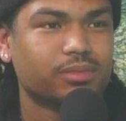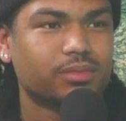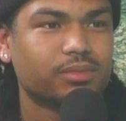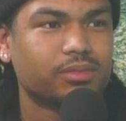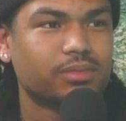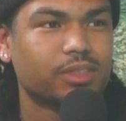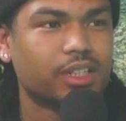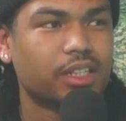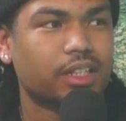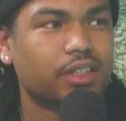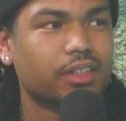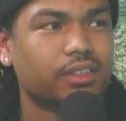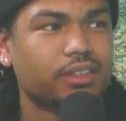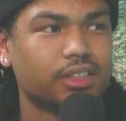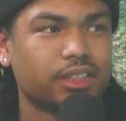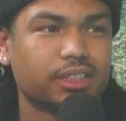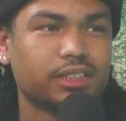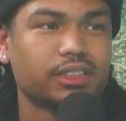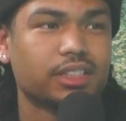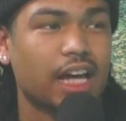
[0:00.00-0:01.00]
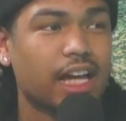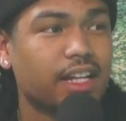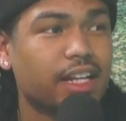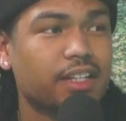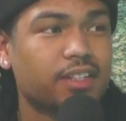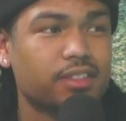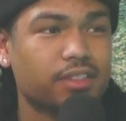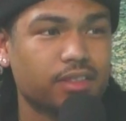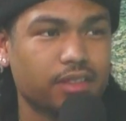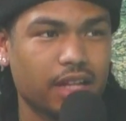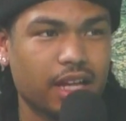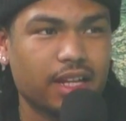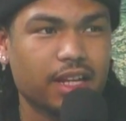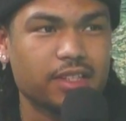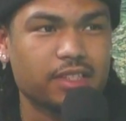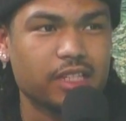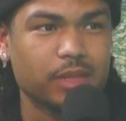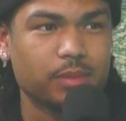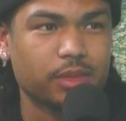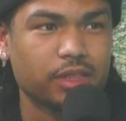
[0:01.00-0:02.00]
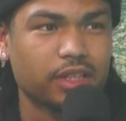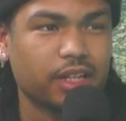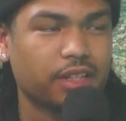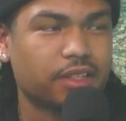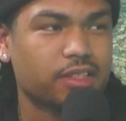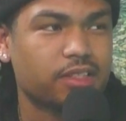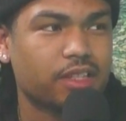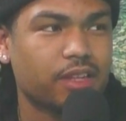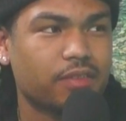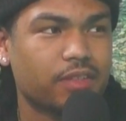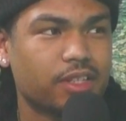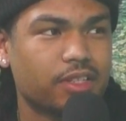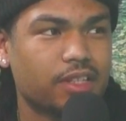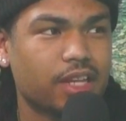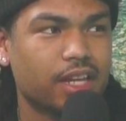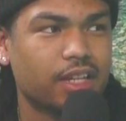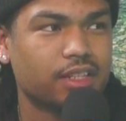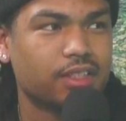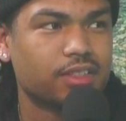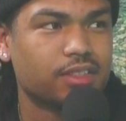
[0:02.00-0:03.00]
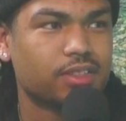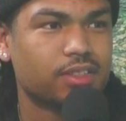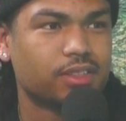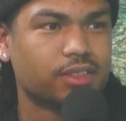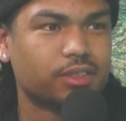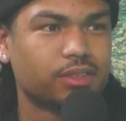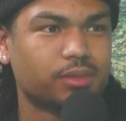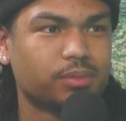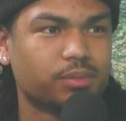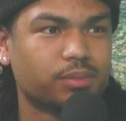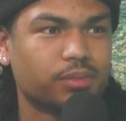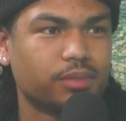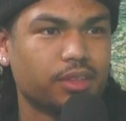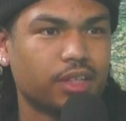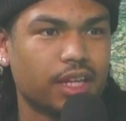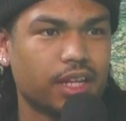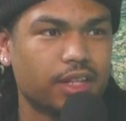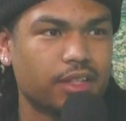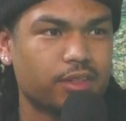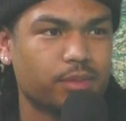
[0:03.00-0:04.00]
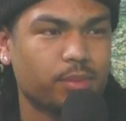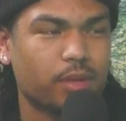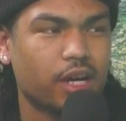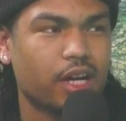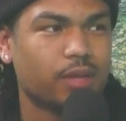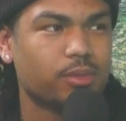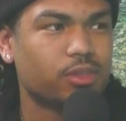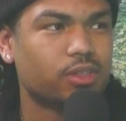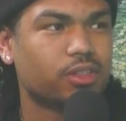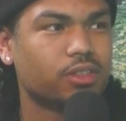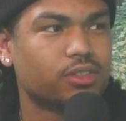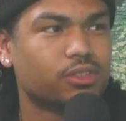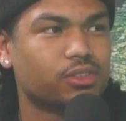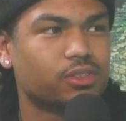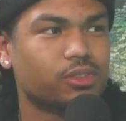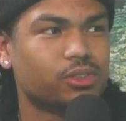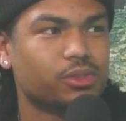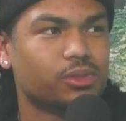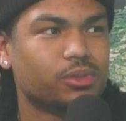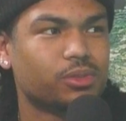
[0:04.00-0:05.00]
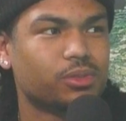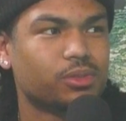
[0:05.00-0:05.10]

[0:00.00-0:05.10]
and yeah, I like sampling like the 70s, 80s dance pop songs too.